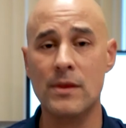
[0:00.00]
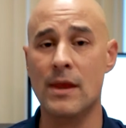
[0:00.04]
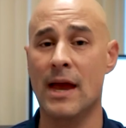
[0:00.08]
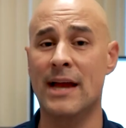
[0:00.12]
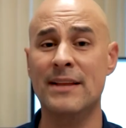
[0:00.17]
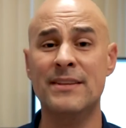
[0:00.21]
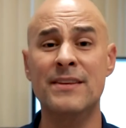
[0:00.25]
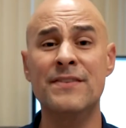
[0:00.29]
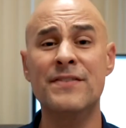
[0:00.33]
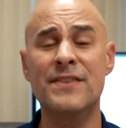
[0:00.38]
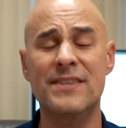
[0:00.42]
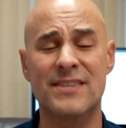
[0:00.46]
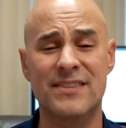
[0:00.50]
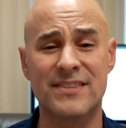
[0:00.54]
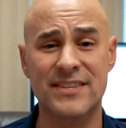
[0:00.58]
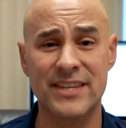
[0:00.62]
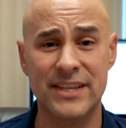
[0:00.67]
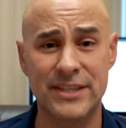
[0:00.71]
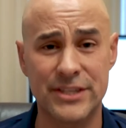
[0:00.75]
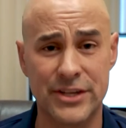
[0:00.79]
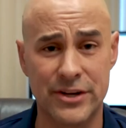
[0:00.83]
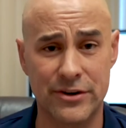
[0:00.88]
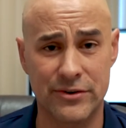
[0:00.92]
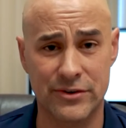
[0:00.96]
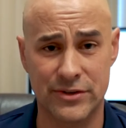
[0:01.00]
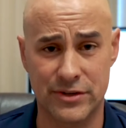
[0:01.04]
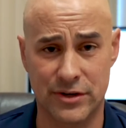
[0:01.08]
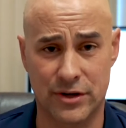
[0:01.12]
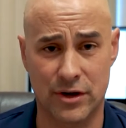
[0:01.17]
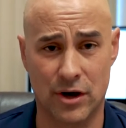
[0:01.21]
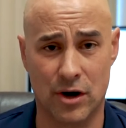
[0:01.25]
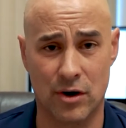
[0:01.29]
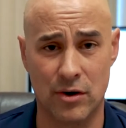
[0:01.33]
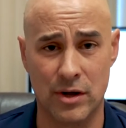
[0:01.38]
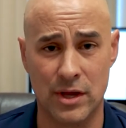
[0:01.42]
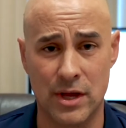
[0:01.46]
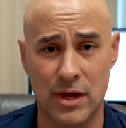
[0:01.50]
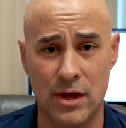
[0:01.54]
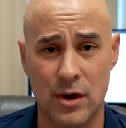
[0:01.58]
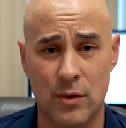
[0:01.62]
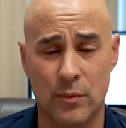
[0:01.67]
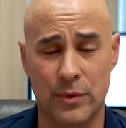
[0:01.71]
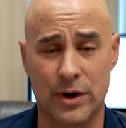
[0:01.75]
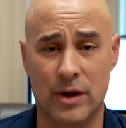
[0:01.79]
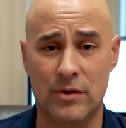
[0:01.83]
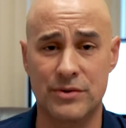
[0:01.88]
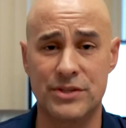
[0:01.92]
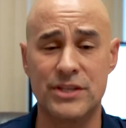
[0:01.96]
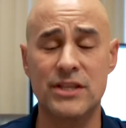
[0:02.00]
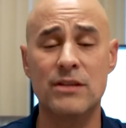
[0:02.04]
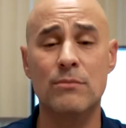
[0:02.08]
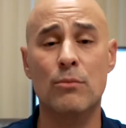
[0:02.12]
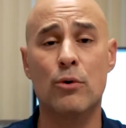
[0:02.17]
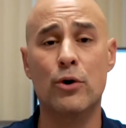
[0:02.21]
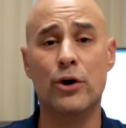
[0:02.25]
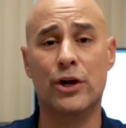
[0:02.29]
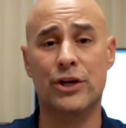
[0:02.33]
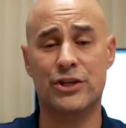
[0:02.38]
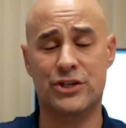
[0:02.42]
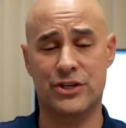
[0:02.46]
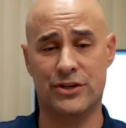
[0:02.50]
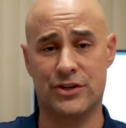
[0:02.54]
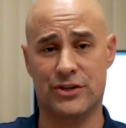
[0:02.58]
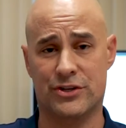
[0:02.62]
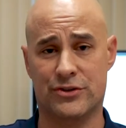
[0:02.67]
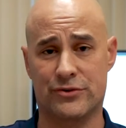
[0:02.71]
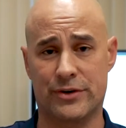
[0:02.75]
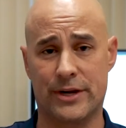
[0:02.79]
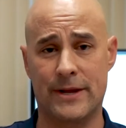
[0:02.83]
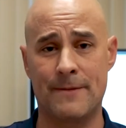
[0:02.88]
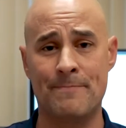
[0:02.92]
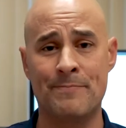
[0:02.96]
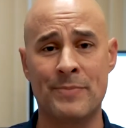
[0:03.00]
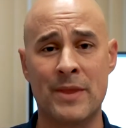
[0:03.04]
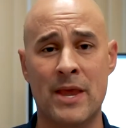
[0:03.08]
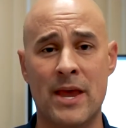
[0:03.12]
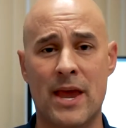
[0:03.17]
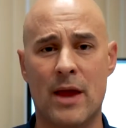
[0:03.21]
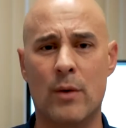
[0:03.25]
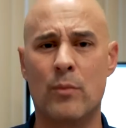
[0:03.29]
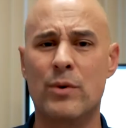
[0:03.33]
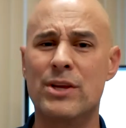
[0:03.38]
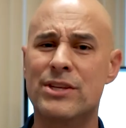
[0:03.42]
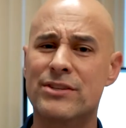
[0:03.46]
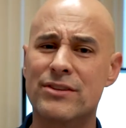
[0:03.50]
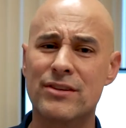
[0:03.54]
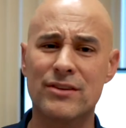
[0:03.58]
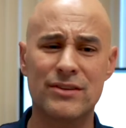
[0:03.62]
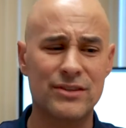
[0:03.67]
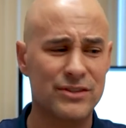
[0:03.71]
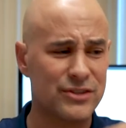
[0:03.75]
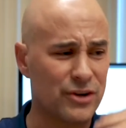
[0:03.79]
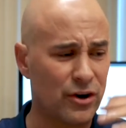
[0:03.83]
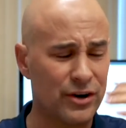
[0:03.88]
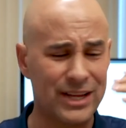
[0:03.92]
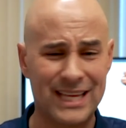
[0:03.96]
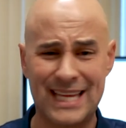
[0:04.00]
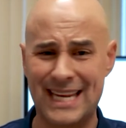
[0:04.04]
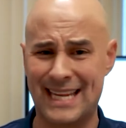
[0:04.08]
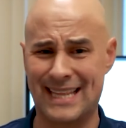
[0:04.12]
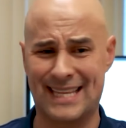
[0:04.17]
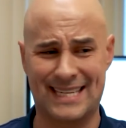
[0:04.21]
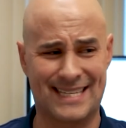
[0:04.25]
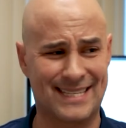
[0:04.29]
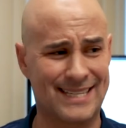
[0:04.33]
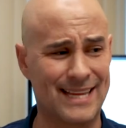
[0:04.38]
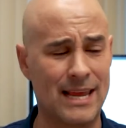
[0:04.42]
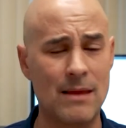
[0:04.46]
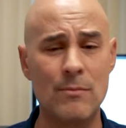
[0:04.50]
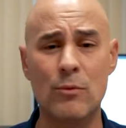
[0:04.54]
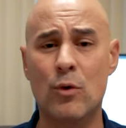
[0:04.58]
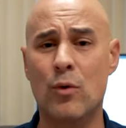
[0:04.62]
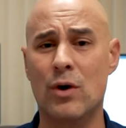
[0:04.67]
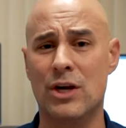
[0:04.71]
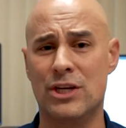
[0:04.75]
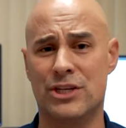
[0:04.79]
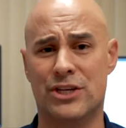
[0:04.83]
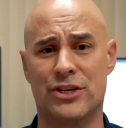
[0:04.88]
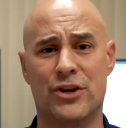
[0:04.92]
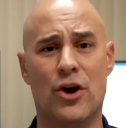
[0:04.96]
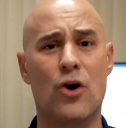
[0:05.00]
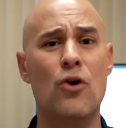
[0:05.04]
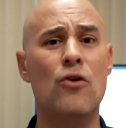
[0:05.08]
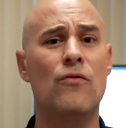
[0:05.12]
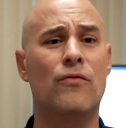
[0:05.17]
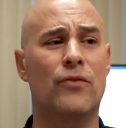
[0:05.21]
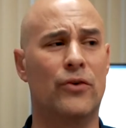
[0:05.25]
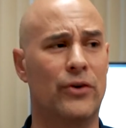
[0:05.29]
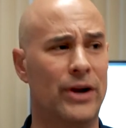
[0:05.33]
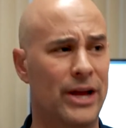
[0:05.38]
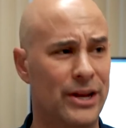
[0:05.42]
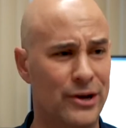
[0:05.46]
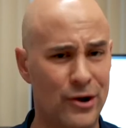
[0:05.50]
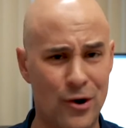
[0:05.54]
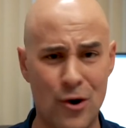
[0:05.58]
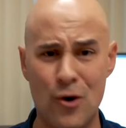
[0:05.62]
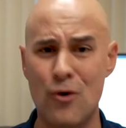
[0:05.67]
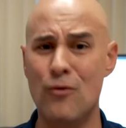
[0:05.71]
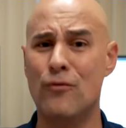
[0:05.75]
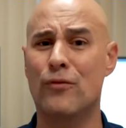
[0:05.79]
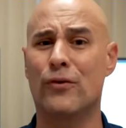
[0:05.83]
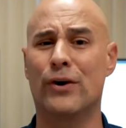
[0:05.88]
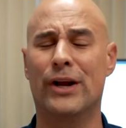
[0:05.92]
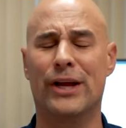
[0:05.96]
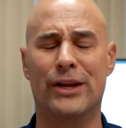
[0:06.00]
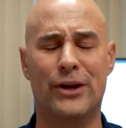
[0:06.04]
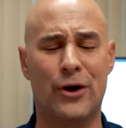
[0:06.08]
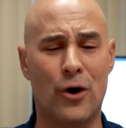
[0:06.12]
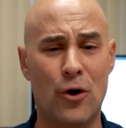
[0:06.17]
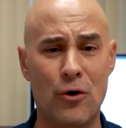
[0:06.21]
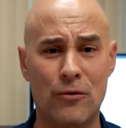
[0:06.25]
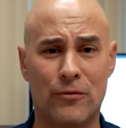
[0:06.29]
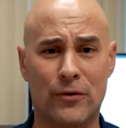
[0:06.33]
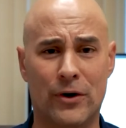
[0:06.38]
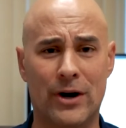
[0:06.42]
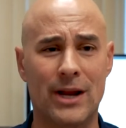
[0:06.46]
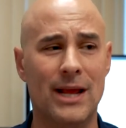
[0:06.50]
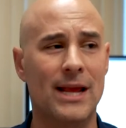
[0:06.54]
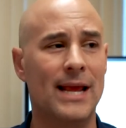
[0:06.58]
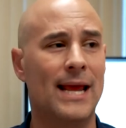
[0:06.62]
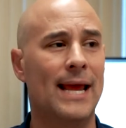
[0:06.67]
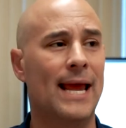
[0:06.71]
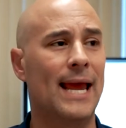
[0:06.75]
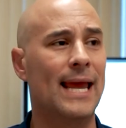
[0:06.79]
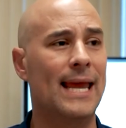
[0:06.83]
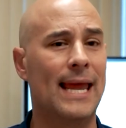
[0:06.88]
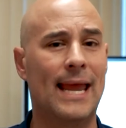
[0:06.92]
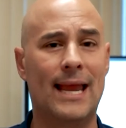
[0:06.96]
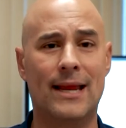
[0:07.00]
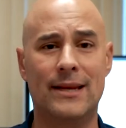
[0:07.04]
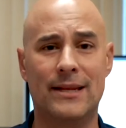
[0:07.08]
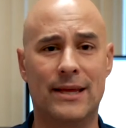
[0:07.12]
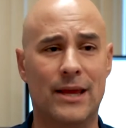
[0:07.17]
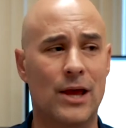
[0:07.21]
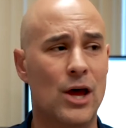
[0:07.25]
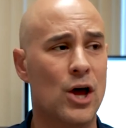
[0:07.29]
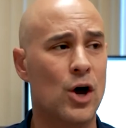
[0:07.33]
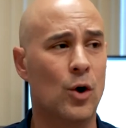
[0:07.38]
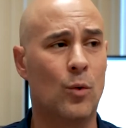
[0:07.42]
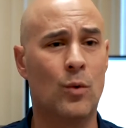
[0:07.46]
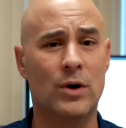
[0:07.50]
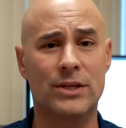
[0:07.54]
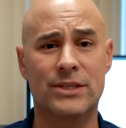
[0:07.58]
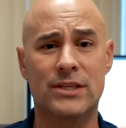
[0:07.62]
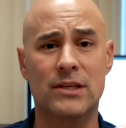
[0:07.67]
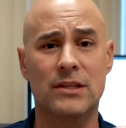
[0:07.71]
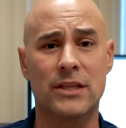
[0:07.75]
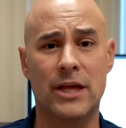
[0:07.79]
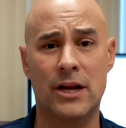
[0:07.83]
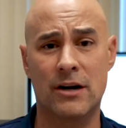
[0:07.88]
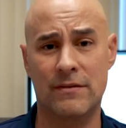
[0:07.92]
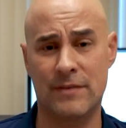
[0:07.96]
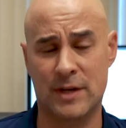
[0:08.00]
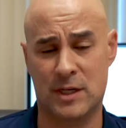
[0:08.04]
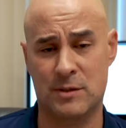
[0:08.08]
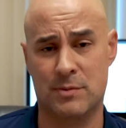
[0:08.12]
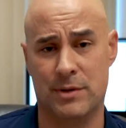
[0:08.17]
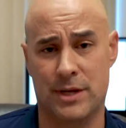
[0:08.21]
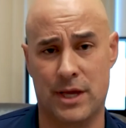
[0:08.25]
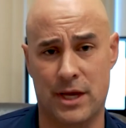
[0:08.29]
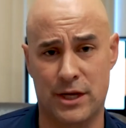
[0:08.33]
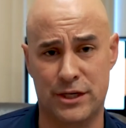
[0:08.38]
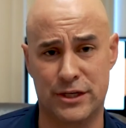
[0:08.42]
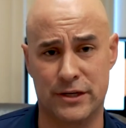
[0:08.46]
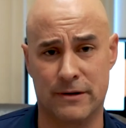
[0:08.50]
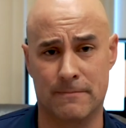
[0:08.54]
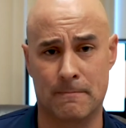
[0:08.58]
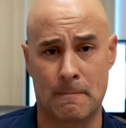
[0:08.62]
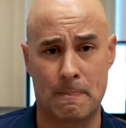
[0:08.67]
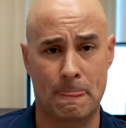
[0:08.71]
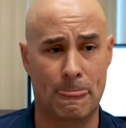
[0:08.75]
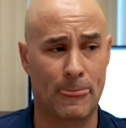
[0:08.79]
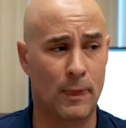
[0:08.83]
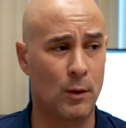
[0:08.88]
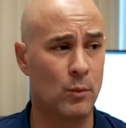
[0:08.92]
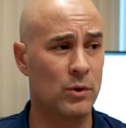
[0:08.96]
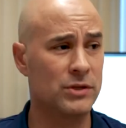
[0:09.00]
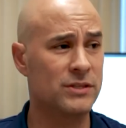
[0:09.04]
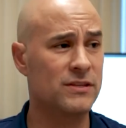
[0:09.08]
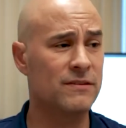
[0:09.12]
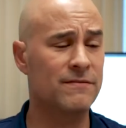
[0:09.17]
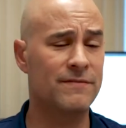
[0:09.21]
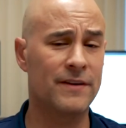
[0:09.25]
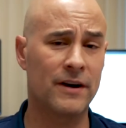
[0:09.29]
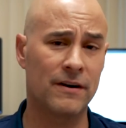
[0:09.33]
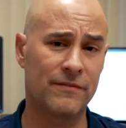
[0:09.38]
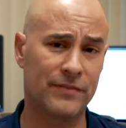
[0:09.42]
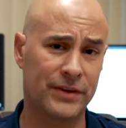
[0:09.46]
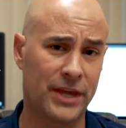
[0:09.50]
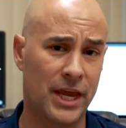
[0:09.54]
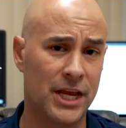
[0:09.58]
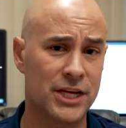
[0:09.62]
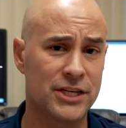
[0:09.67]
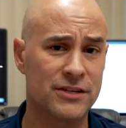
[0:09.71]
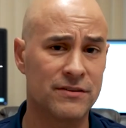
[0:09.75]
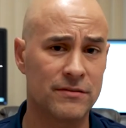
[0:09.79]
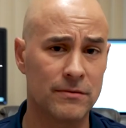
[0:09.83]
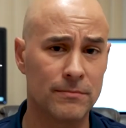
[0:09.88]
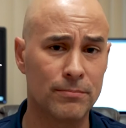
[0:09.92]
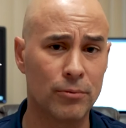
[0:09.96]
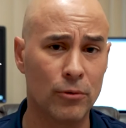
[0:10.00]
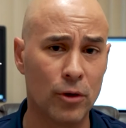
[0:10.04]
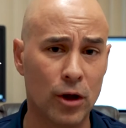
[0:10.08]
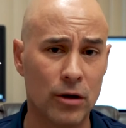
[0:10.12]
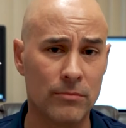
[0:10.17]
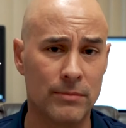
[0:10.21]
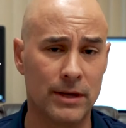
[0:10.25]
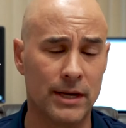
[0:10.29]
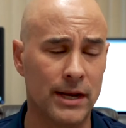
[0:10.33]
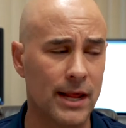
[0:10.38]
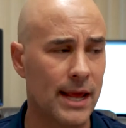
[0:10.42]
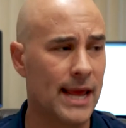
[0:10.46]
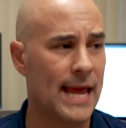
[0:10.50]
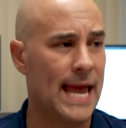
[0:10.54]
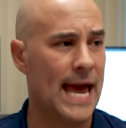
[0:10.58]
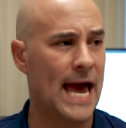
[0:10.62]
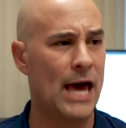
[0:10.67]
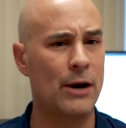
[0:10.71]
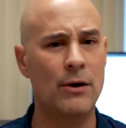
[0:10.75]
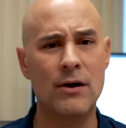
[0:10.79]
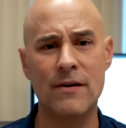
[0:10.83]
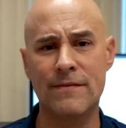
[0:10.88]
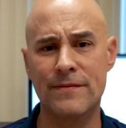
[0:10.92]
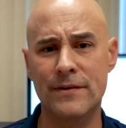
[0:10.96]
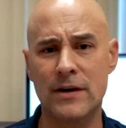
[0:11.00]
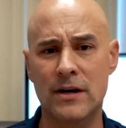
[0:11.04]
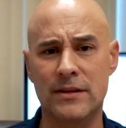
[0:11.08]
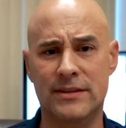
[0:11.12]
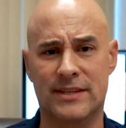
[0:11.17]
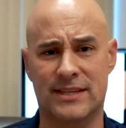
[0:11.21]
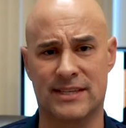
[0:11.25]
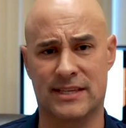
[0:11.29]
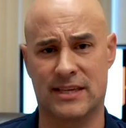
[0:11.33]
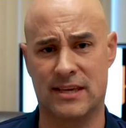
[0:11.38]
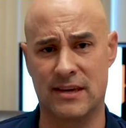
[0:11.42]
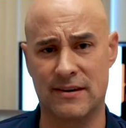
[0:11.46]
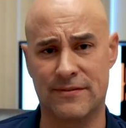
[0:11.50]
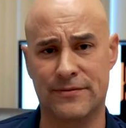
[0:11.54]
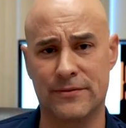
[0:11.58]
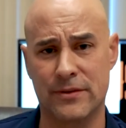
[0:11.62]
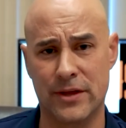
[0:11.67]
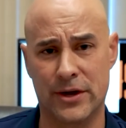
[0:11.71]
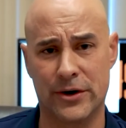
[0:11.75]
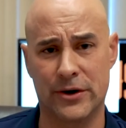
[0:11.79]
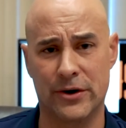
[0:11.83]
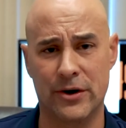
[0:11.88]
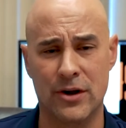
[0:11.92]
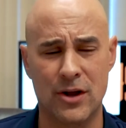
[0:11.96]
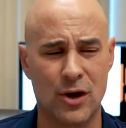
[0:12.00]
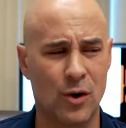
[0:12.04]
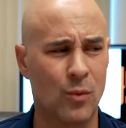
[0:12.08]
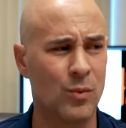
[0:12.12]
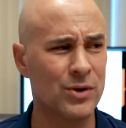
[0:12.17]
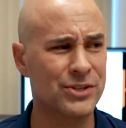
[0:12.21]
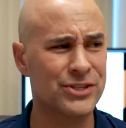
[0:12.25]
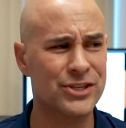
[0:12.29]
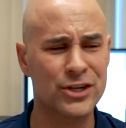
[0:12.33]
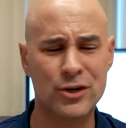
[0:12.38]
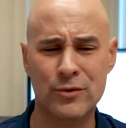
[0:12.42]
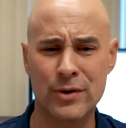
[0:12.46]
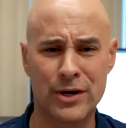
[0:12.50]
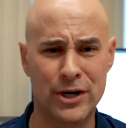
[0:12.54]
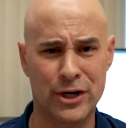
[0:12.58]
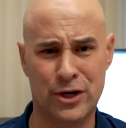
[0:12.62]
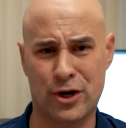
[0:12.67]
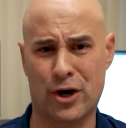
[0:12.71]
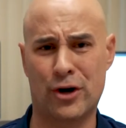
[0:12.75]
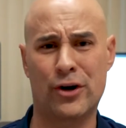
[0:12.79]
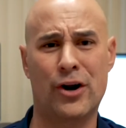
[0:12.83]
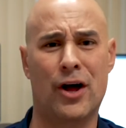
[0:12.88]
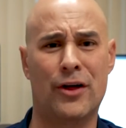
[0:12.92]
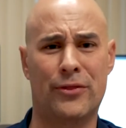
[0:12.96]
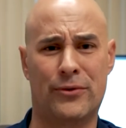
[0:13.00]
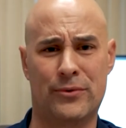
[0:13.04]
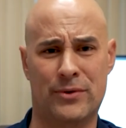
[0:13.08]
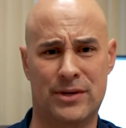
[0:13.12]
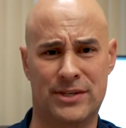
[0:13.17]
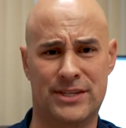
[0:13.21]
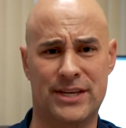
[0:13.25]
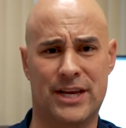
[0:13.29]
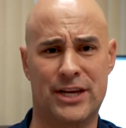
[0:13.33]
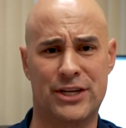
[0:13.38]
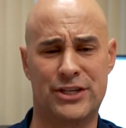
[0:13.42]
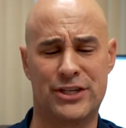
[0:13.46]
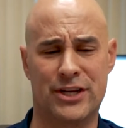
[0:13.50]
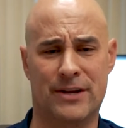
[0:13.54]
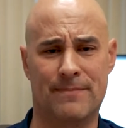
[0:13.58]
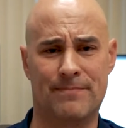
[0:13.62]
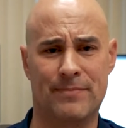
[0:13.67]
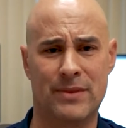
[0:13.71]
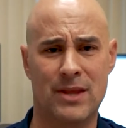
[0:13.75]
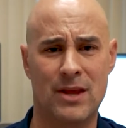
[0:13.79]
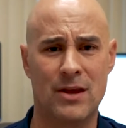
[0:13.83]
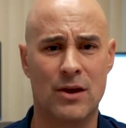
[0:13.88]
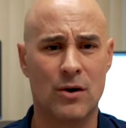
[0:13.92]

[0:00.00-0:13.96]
I did this 6 years ago when I was in the mortgage industry and we started getting the same question over and over and over. Hey Andy, what's a letter of explanation? What's a verification of employment? How do I fill out this gift letter? What's the credit card authorization?